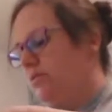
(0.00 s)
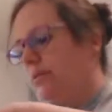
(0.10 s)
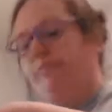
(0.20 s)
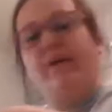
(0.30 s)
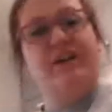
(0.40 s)

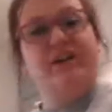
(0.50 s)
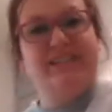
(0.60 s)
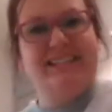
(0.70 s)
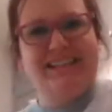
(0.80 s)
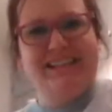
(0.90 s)
butter
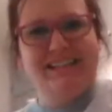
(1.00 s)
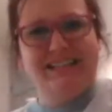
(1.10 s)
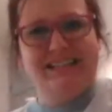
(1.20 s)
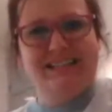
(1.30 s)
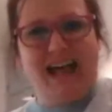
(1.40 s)
is sticking to
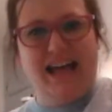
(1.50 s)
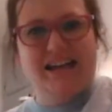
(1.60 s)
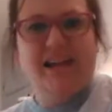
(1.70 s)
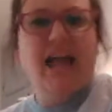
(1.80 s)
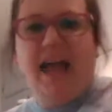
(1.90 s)
the
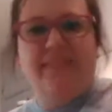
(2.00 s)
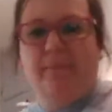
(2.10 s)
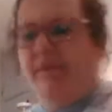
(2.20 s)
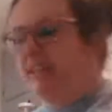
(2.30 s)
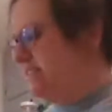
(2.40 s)
side, and
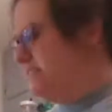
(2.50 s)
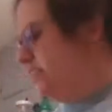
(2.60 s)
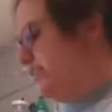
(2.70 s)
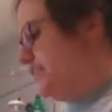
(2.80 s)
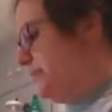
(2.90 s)
that means it's
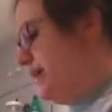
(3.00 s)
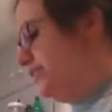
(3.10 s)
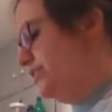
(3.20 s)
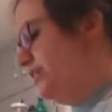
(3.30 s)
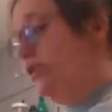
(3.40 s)
starting to melt
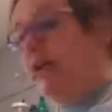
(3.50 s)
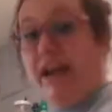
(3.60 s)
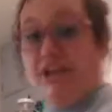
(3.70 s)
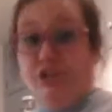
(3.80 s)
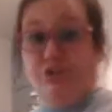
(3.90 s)
a little, and
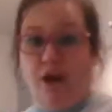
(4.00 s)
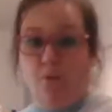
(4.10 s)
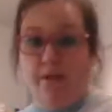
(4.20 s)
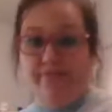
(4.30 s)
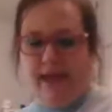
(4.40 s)
I do not
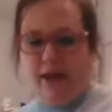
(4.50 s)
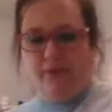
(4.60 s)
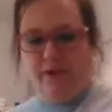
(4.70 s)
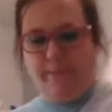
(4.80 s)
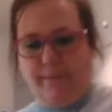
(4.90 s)
want that,
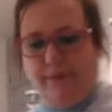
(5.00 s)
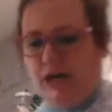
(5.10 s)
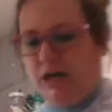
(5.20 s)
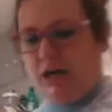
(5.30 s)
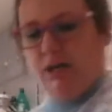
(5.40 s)

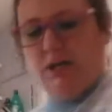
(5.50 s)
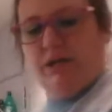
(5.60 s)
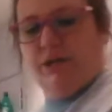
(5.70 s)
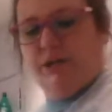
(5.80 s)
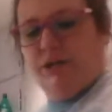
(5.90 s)
remember?
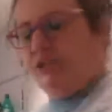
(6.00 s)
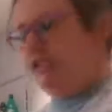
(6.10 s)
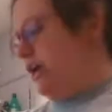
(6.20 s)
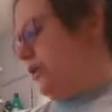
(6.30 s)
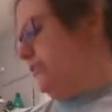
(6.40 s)

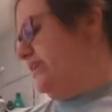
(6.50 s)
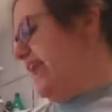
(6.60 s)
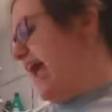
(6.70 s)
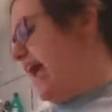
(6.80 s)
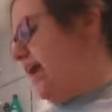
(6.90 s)
So
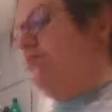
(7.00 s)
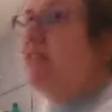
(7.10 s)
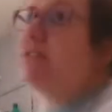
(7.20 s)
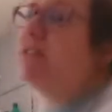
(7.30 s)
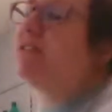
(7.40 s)
now,
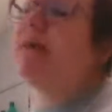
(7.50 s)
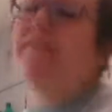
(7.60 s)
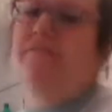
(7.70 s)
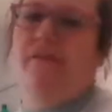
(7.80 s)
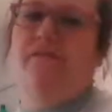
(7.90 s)
this is my
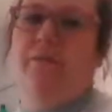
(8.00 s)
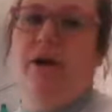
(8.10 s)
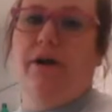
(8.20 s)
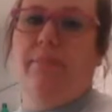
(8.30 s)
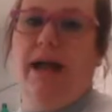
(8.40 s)
favorite
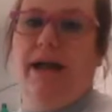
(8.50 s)
part of pie